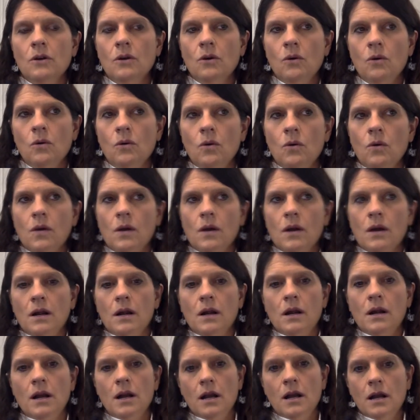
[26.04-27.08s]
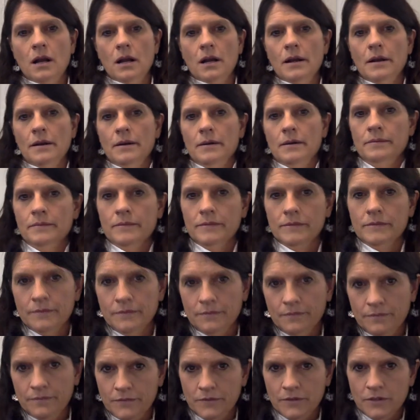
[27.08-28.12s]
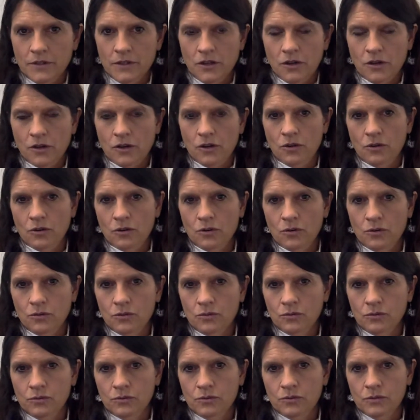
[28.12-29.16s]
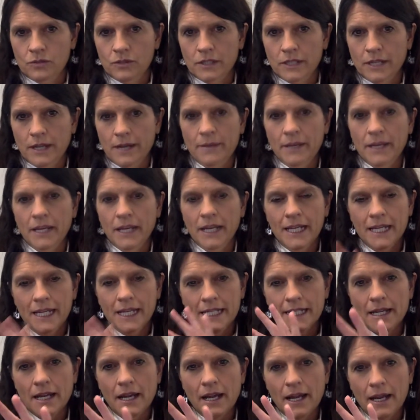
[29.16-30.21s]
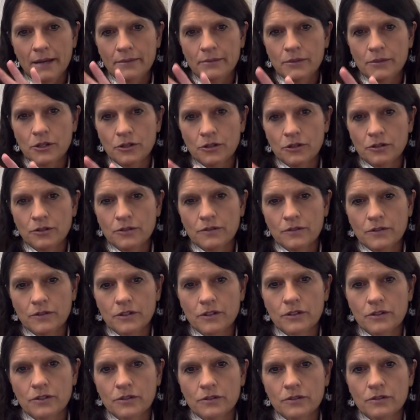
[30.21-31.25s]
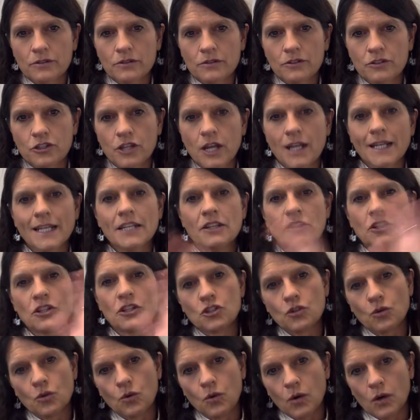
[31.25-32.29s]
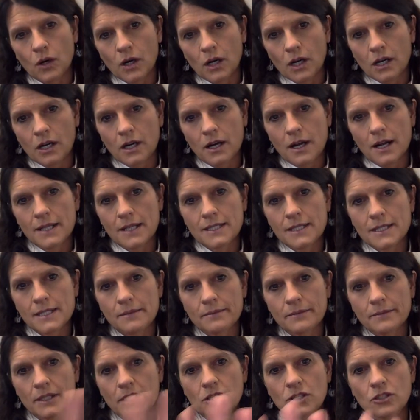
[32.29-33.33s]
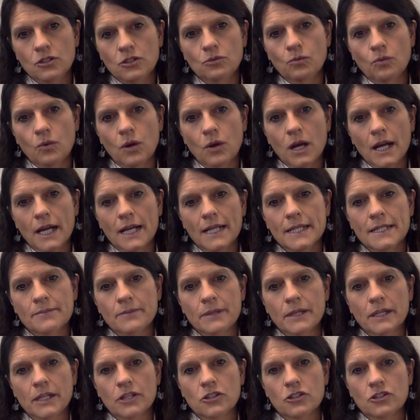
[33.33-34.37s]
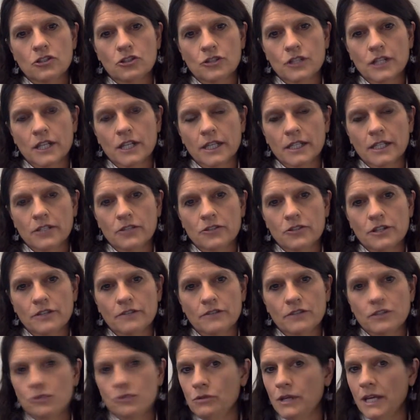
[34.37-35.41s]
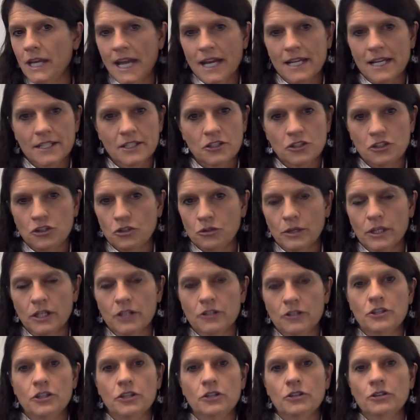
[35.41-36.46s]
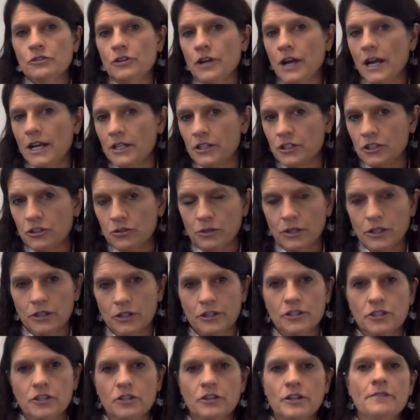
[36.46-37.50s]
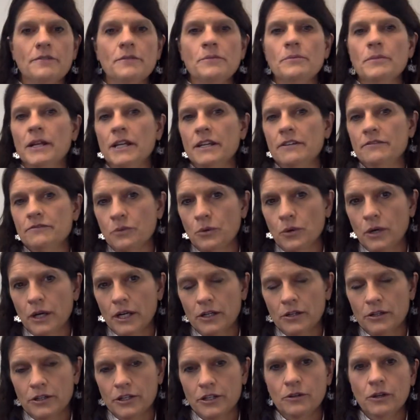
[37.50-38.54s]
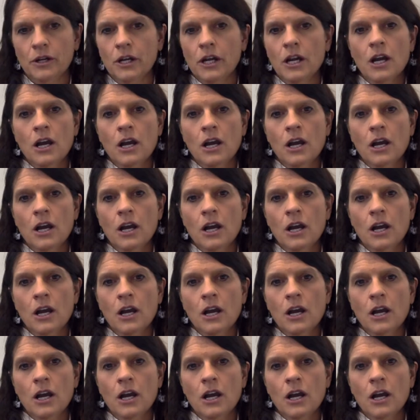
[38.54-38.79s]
or um, no, I mean, anytime you're you're shutting the door on something you want because you're telling yourself you can't do it, or you don't know how to do it, or you don't have the money for it, or you